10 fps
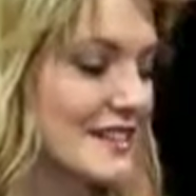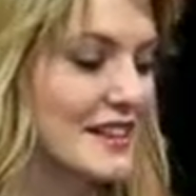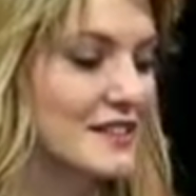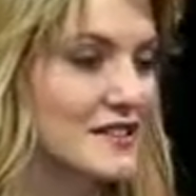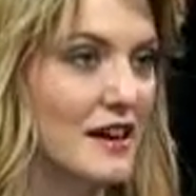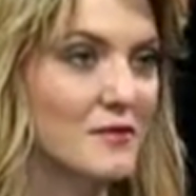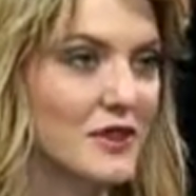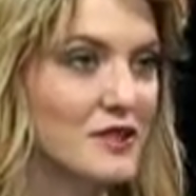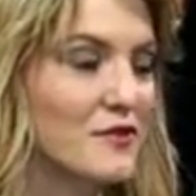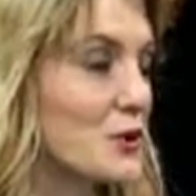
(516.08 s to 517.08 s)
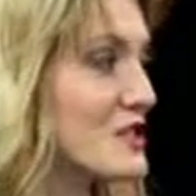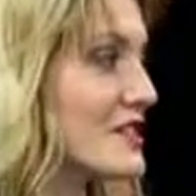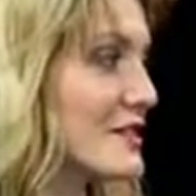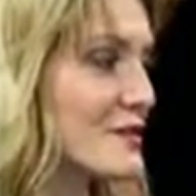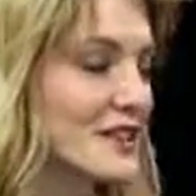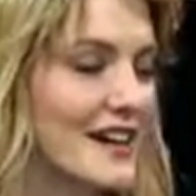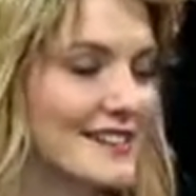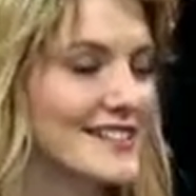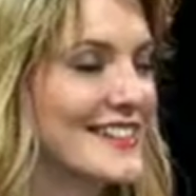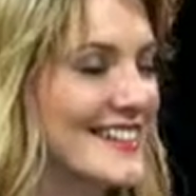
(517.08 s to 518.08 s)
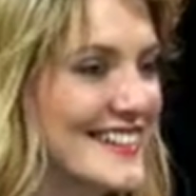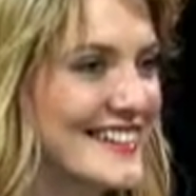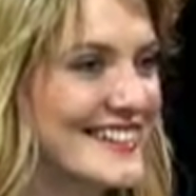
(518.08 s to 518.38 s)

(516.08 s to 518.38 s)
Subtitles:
I'm very fortunate for that.